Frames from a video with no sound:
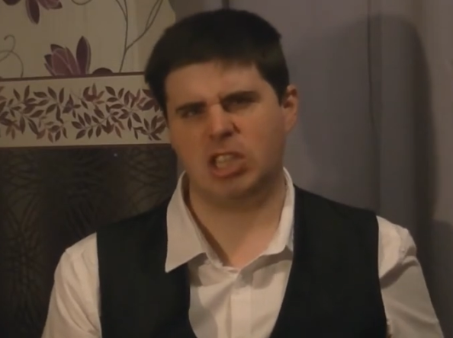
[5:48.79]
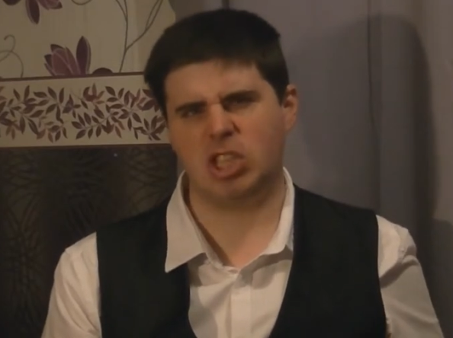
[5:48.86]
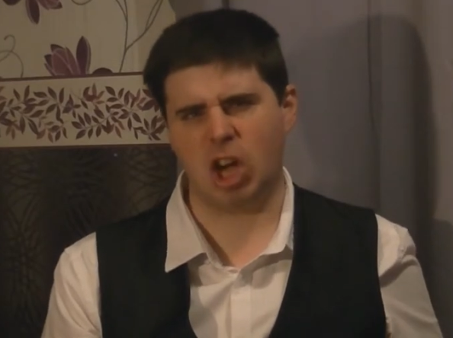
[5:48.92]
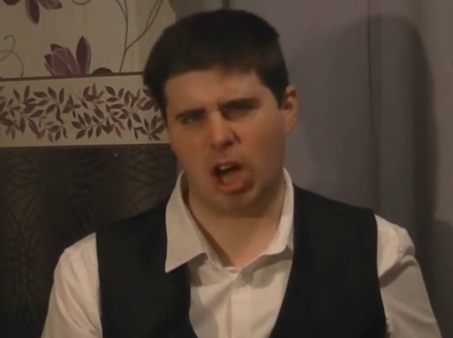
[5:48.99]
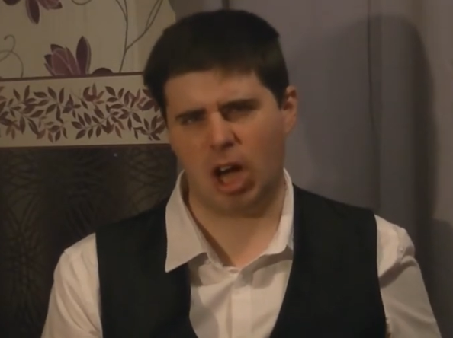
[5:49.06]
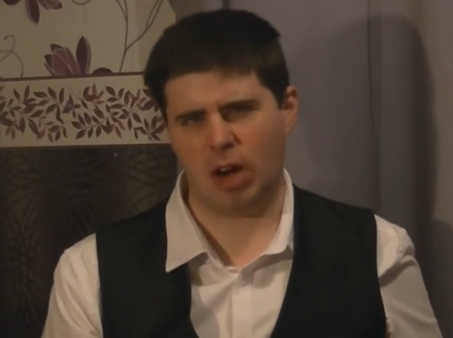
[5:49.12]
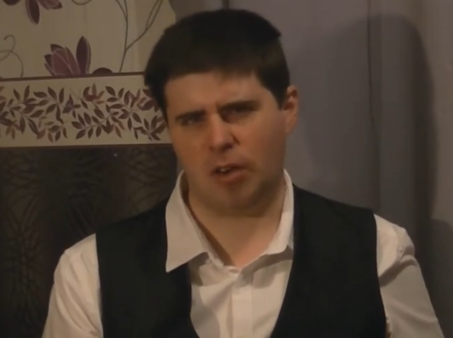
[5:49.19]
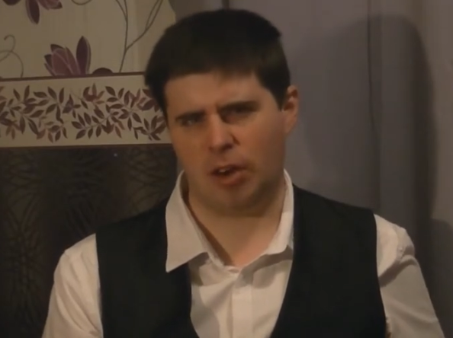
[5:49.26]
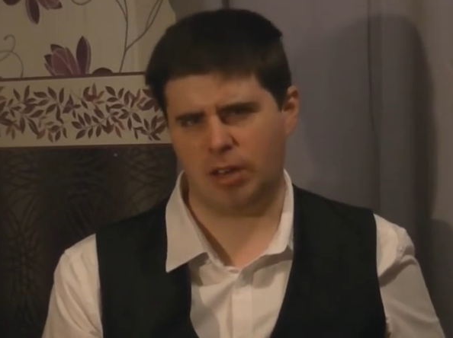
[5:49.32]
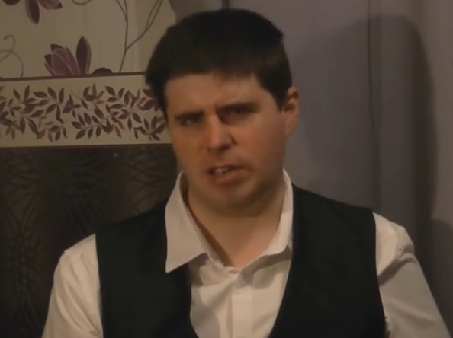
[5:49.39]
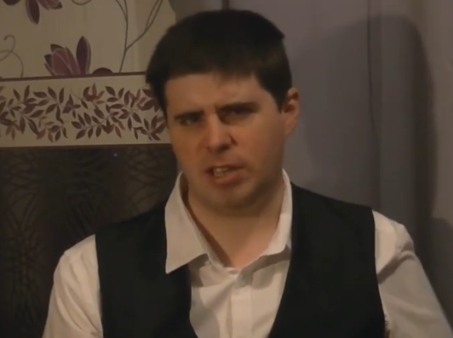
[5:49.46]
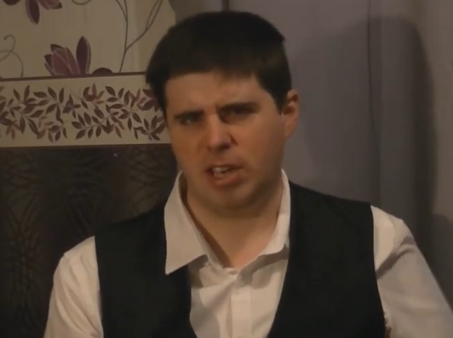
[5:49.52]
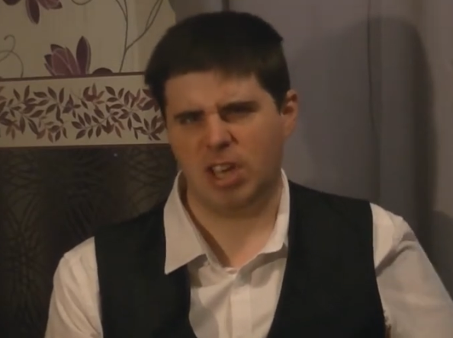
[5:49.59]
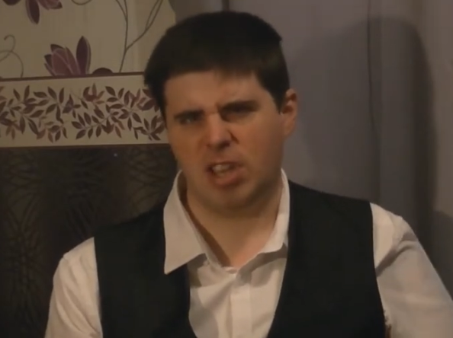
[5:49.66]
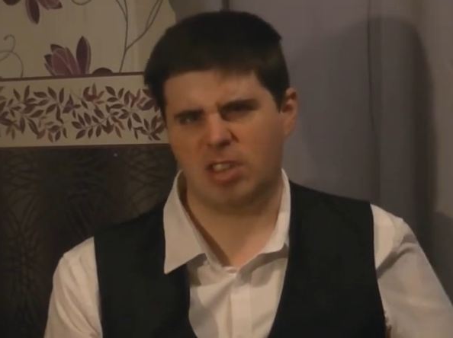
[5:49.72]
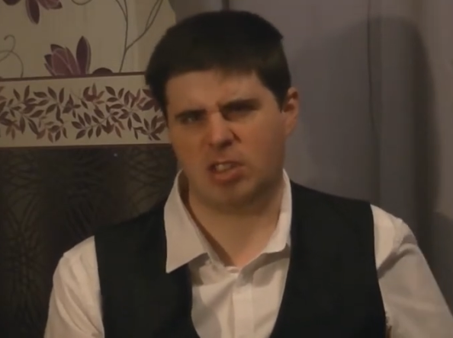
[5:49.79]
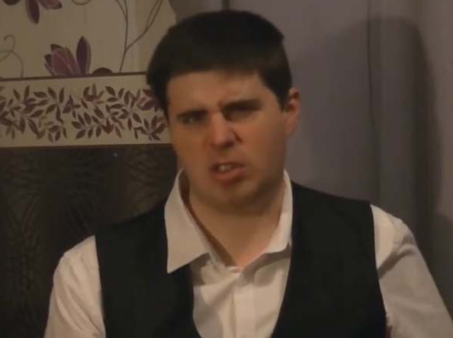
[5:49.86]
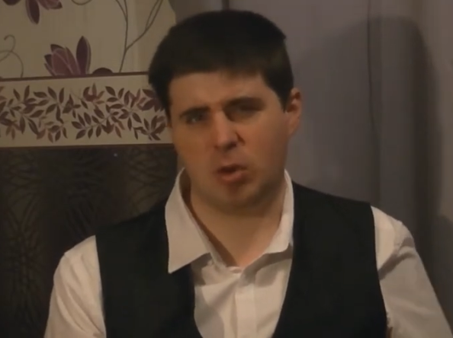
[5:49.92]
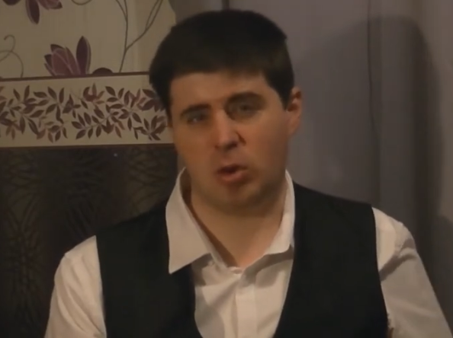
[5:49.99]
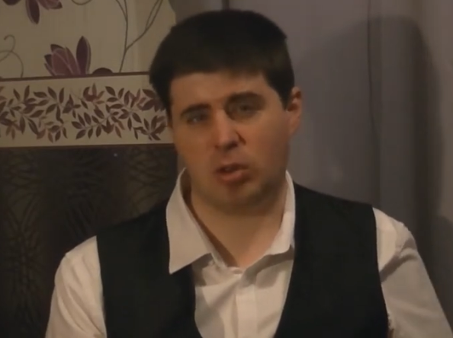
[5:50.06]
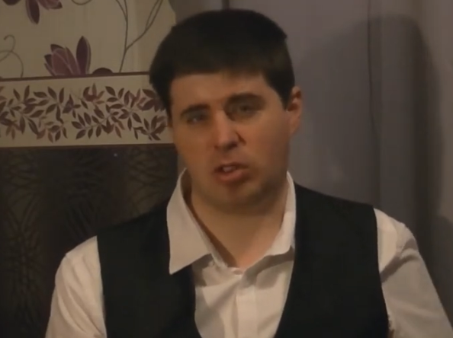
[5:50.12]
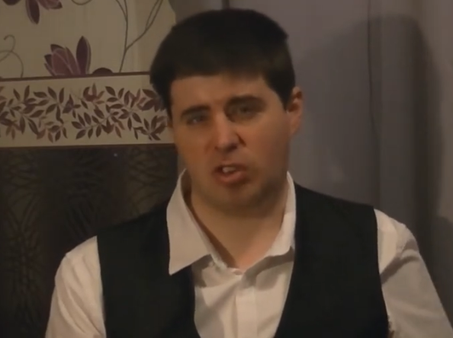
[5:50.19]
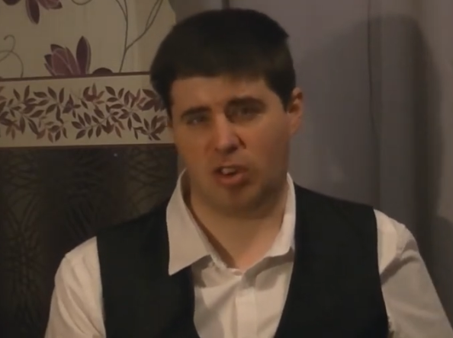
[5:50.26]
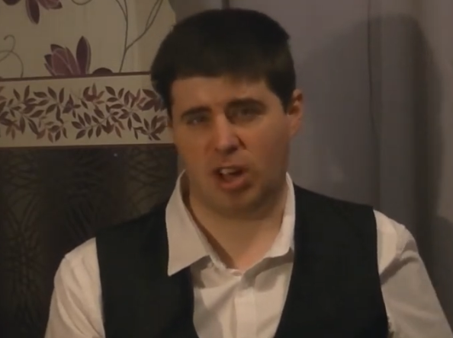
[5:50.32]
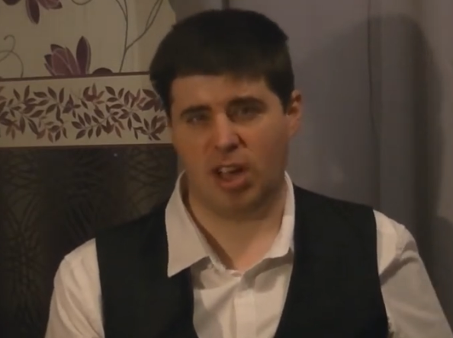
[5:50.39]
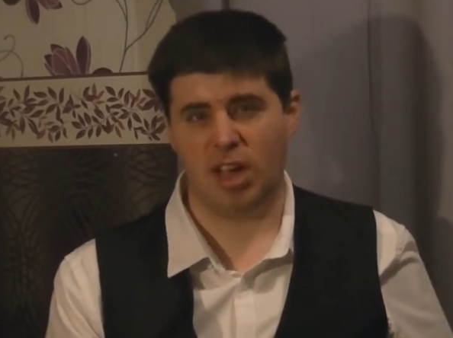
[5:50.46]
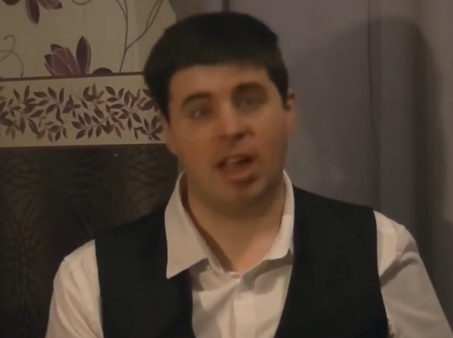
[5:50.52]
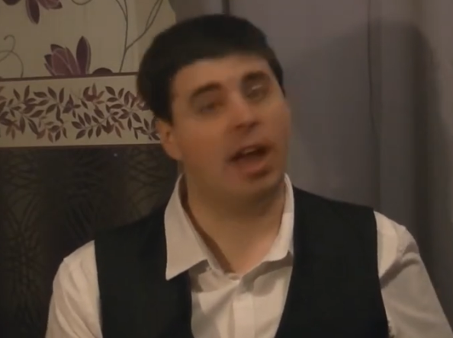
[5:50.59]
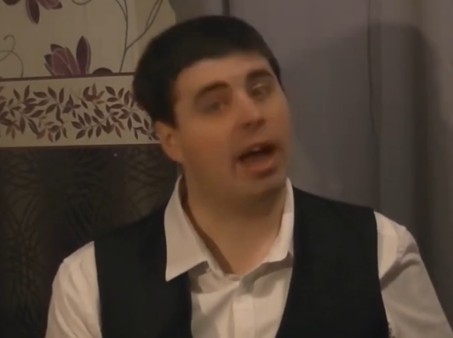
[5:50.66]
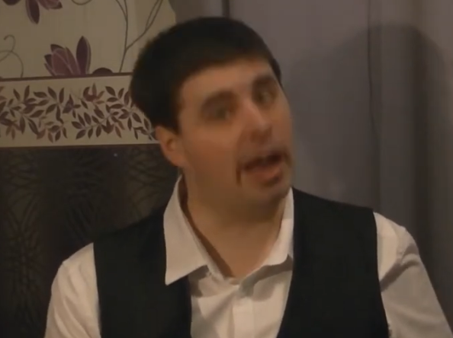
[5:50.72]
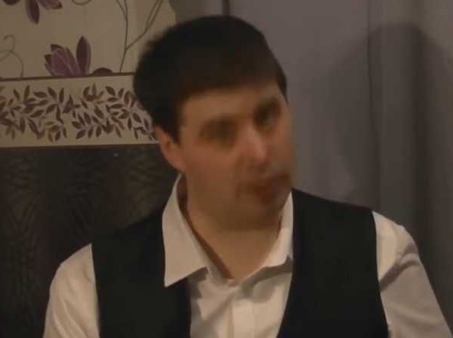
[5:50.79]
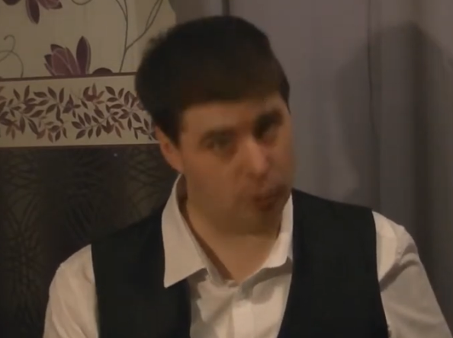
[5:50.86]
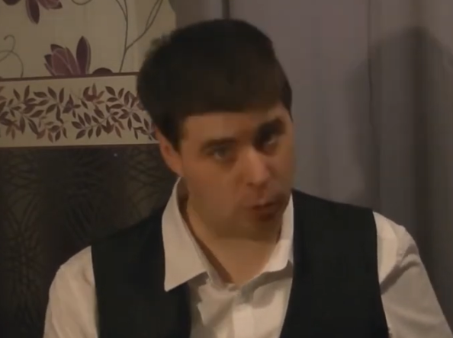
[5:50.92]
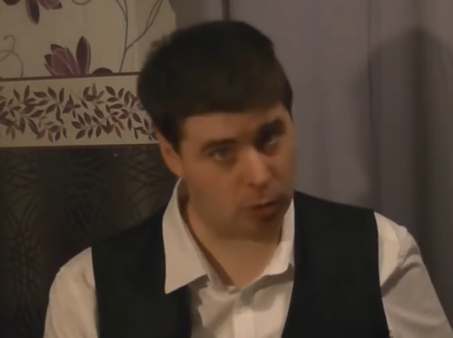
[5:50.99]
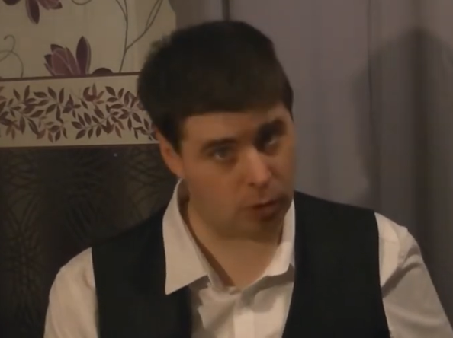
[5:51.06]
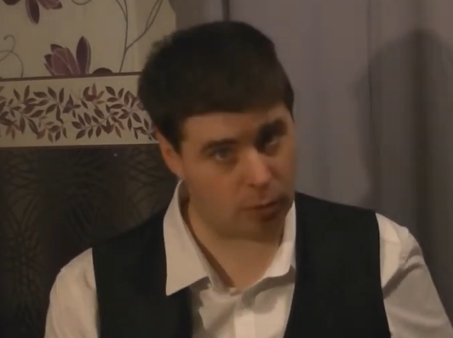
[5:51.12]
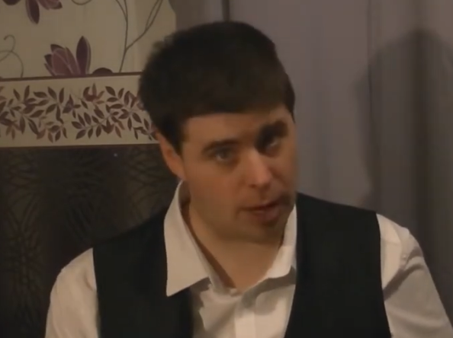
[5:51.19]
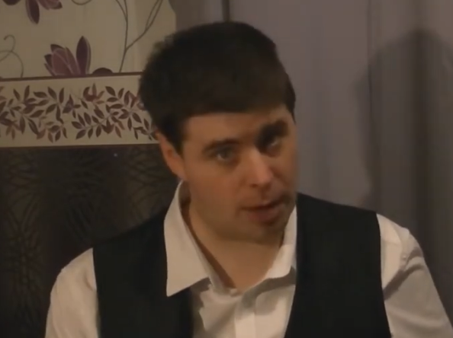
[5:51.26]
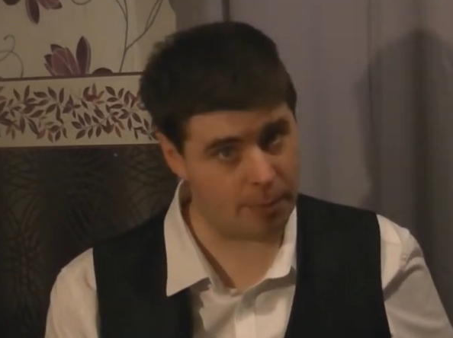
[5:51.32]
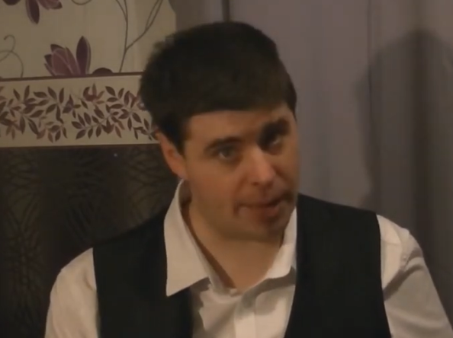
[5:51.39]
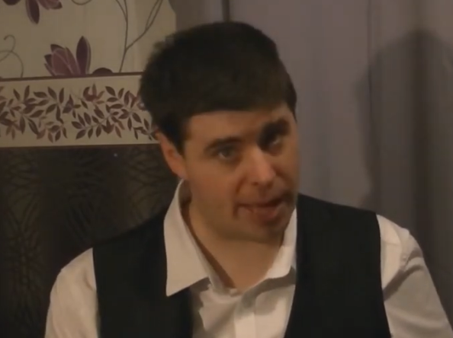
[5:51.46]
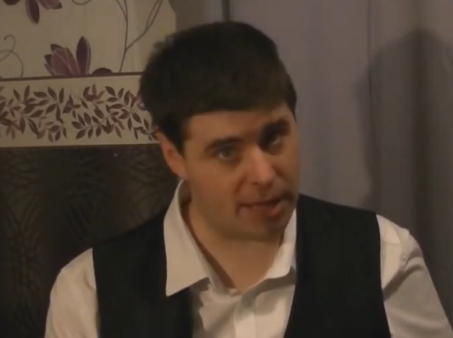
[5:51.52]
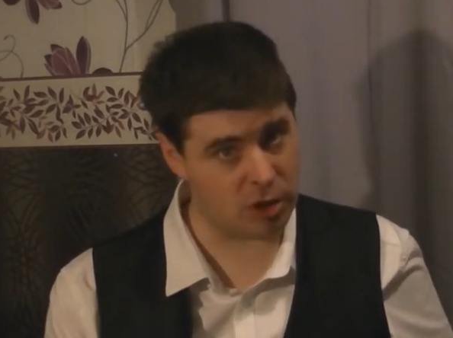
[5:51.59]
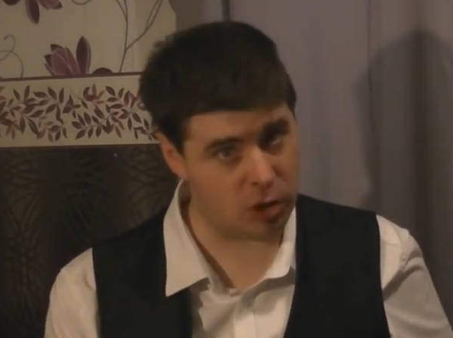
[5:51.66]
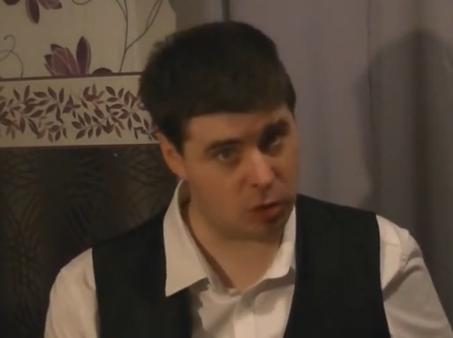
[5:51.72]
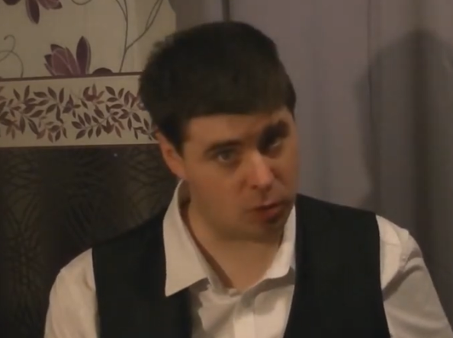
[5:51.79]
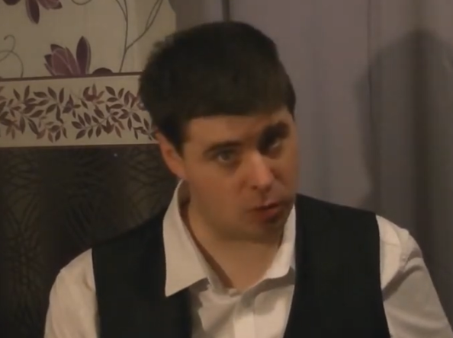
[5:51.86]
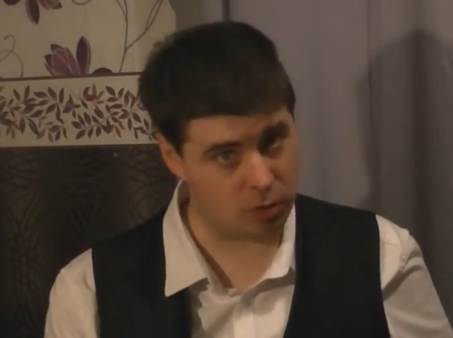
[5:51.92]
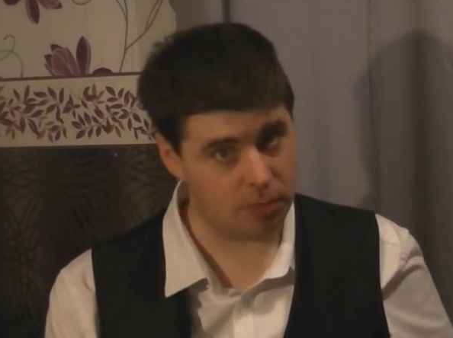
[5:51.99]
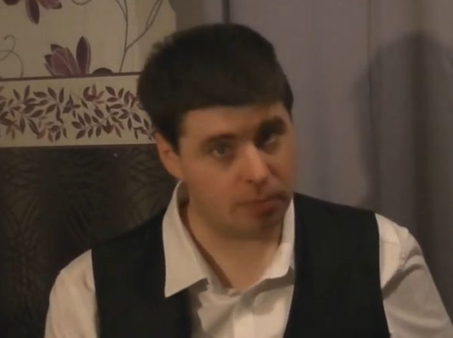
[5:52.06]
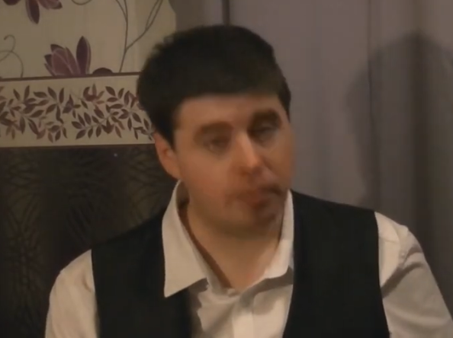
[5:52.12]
tyrant, sorcerer, and all-around bad dude.